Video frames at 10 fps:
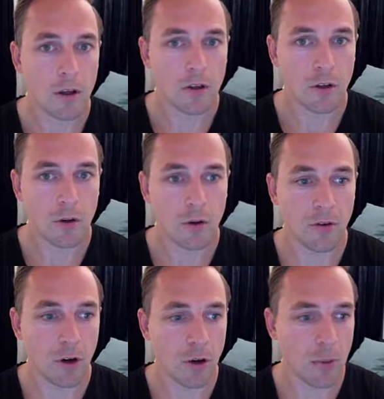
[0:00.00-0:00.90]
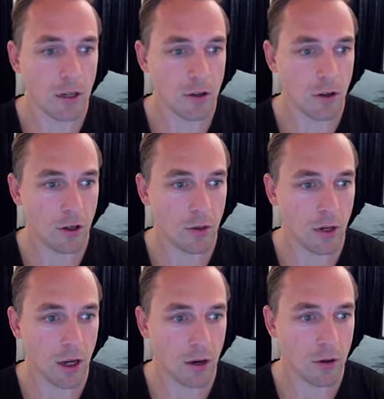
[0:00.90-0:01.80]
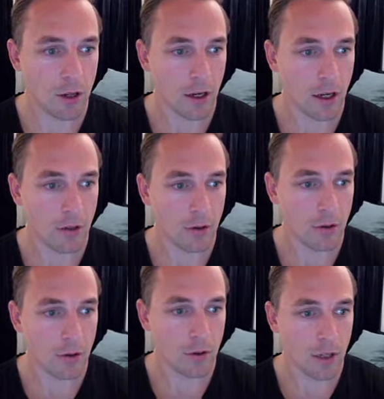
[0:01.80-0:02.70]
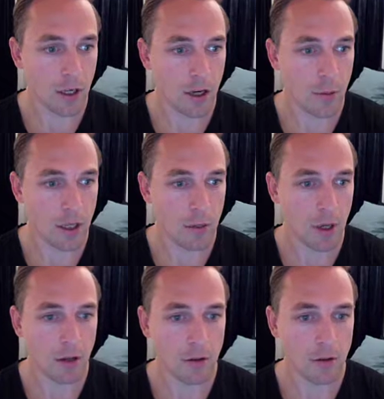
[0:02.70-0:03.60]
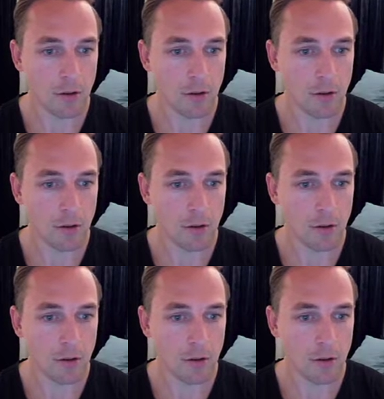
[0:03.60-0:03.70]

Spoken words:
So if I go back to the queue now and I do incoming email